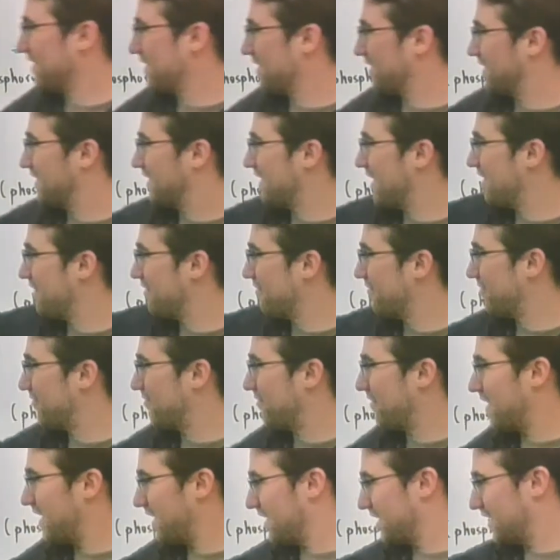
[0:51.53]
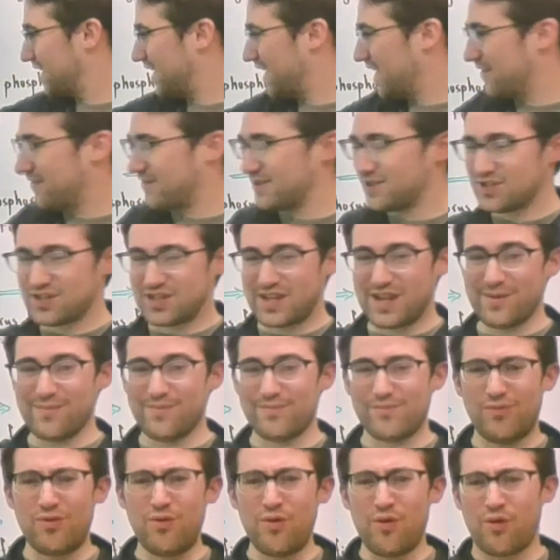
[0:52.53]
give and just get
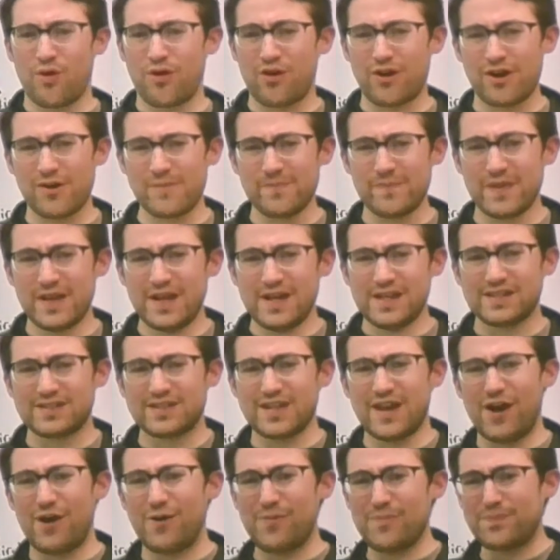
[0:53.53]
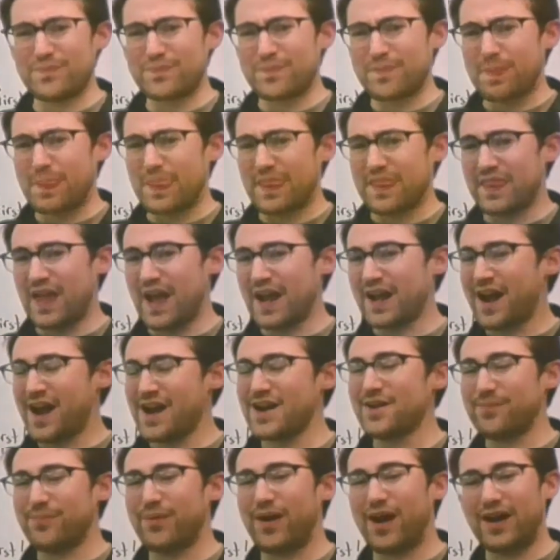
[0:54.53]
more. So that kind
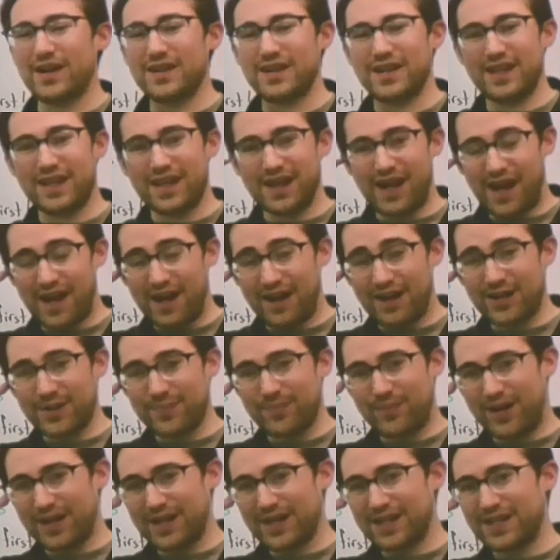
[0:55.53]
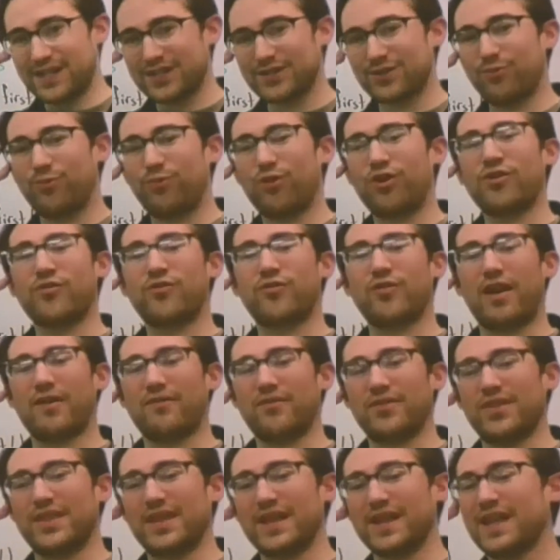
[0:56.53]
of bonding, ionic bonding, doesn't work for
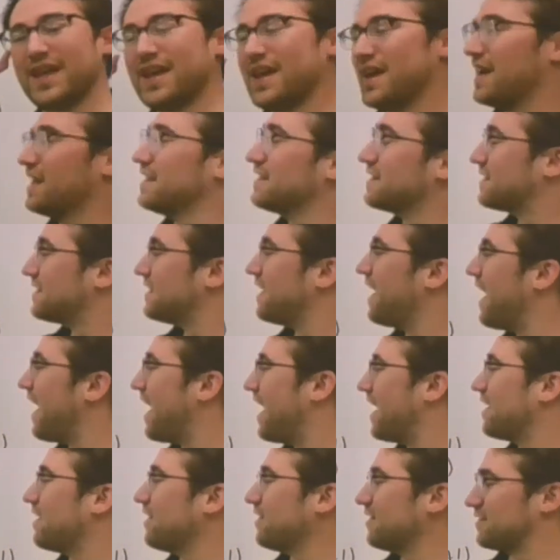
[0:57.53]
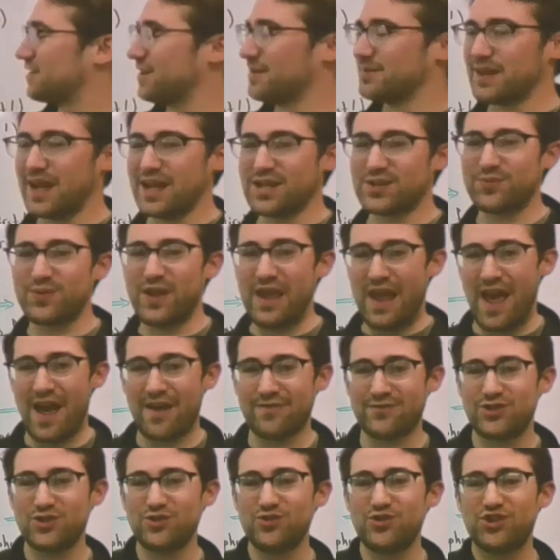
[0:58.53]
everything. Instead, sometimes we
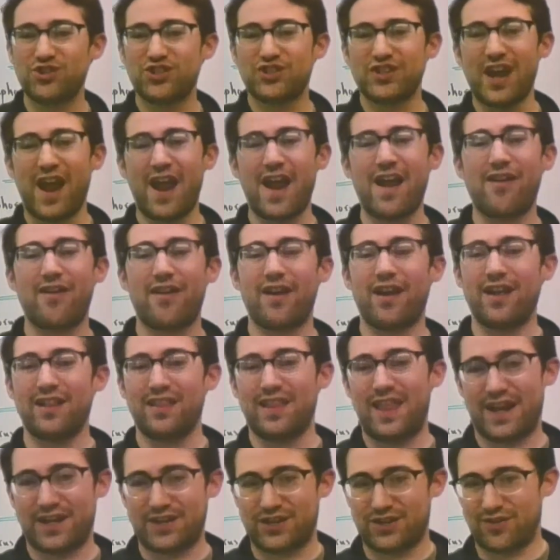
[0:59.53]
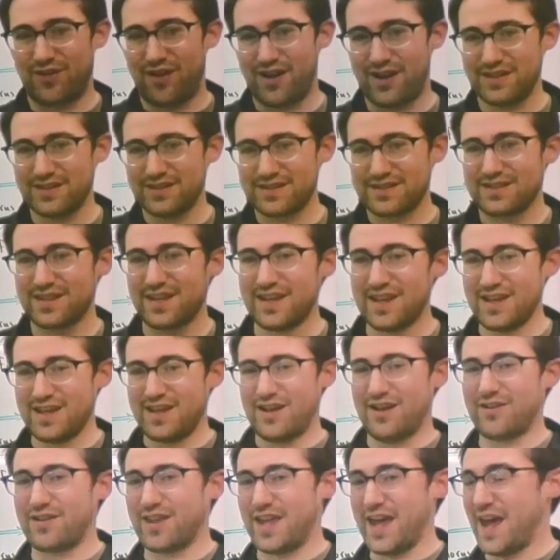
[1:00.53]
have to share electrons,
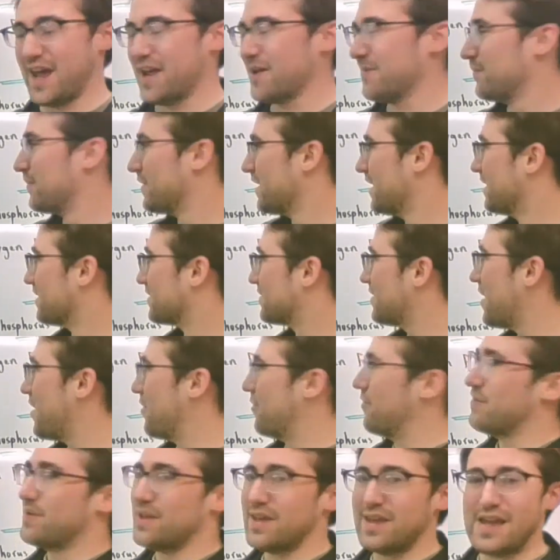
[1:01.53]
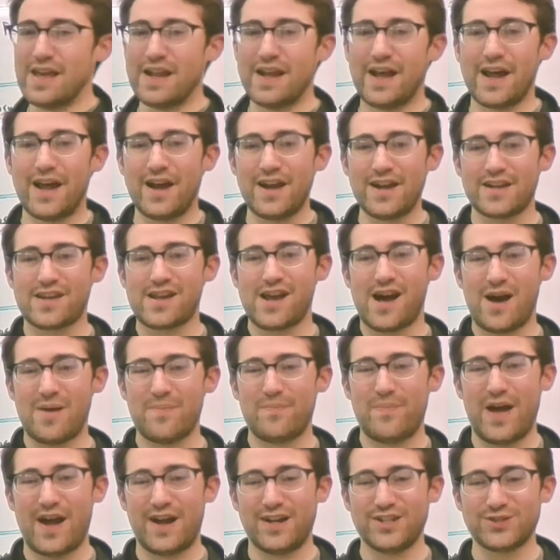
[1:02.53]
okay? So, in ionic
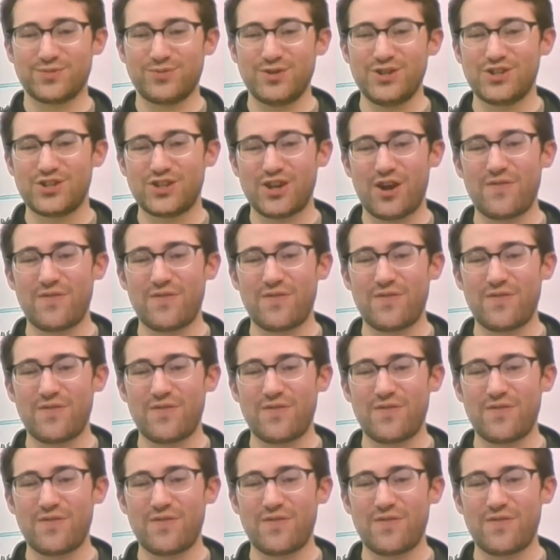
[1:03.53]
compounds, we show